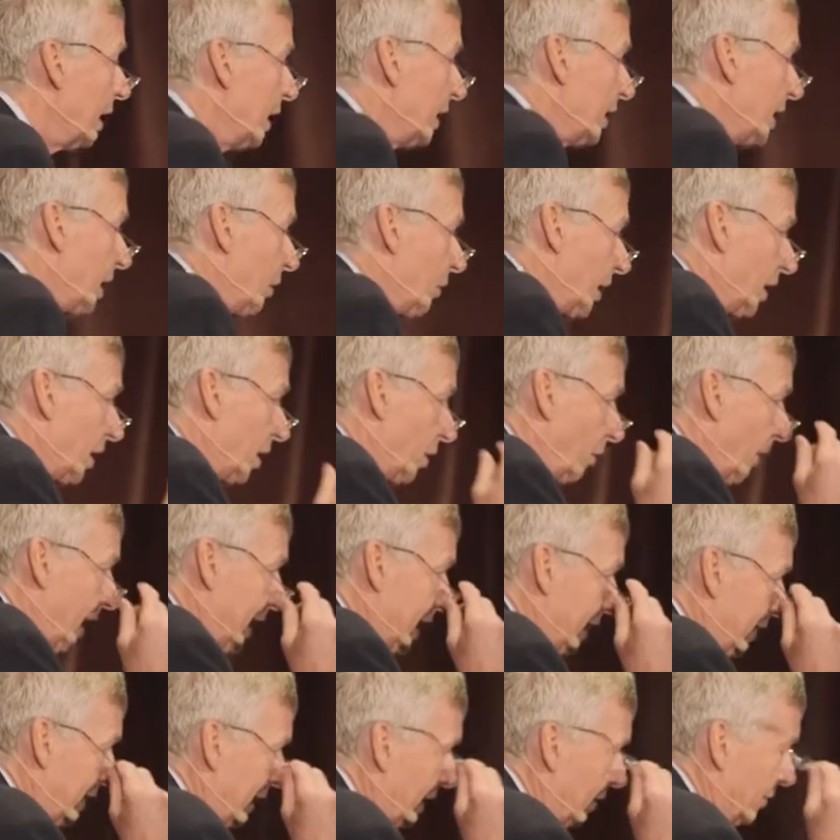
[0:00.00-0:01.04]
You know, one of the
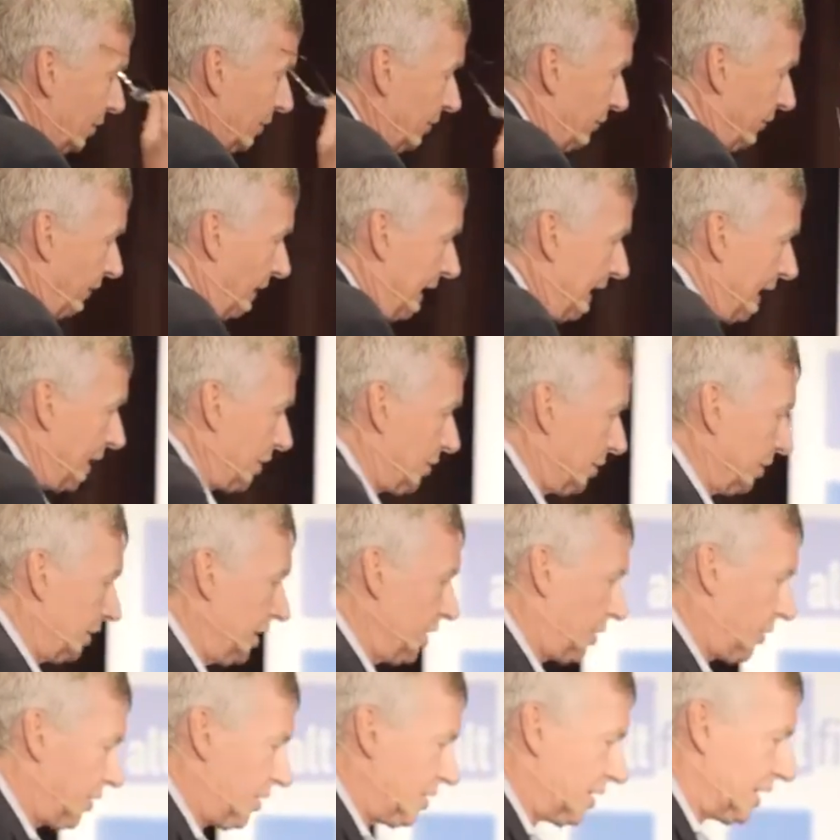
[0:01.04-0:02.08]
great things in financial
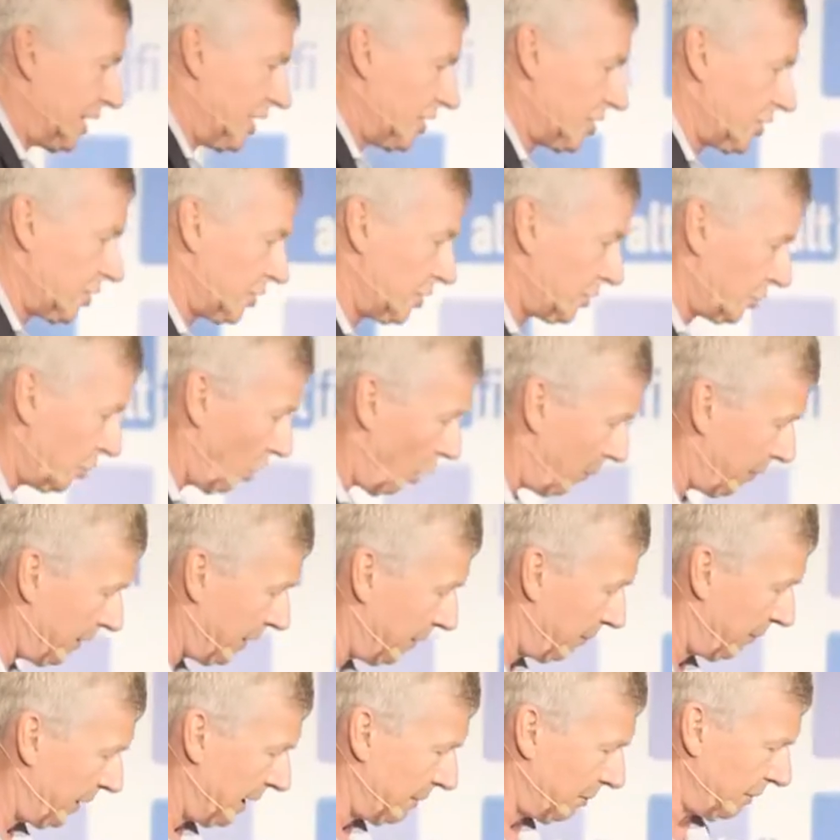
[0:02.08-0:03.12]
literacy is stopping
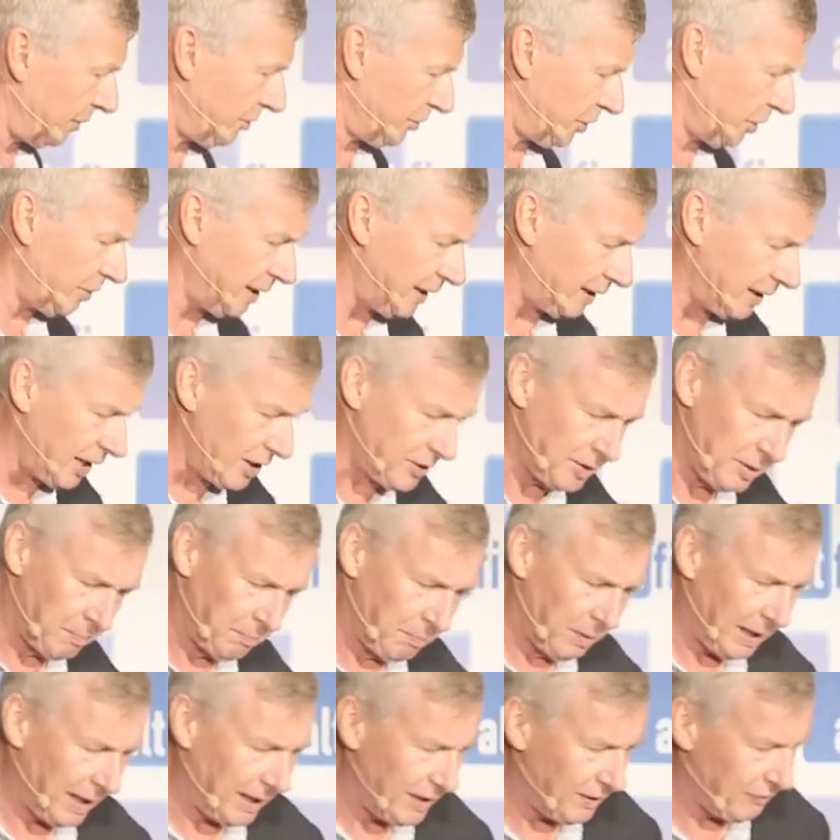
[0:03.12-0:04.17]
people doing this and
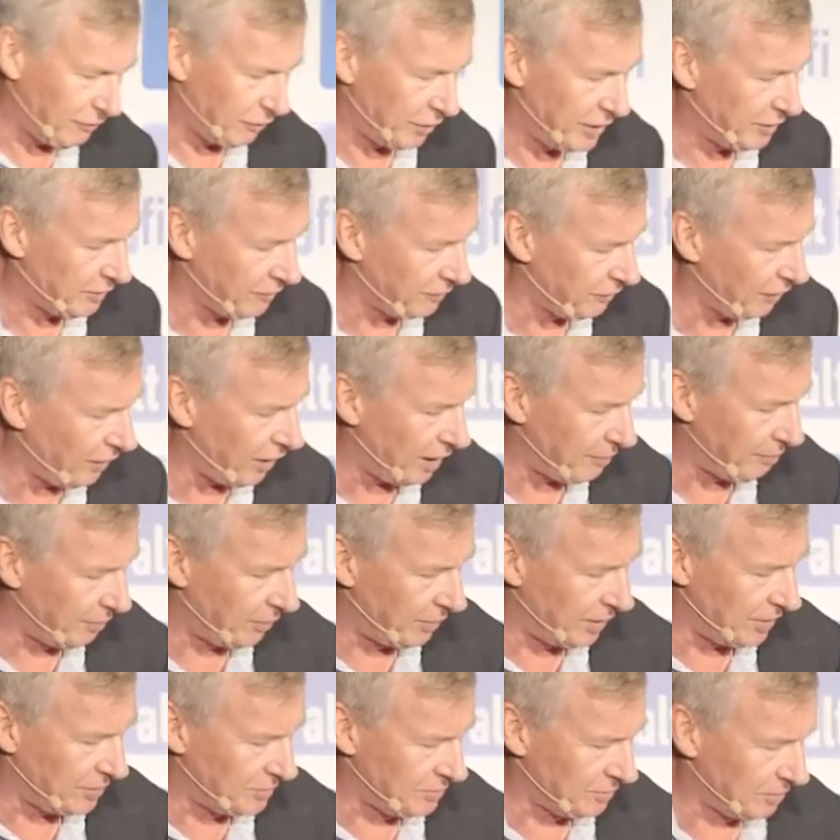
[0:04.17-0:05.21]
bloody frequent flyer
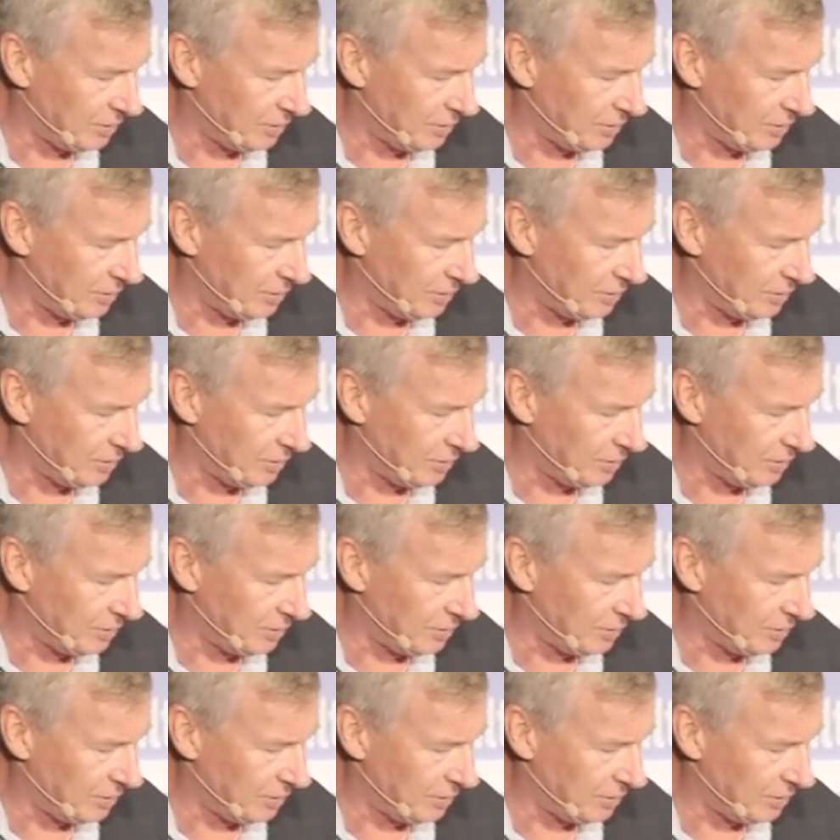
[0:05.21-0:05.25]
points and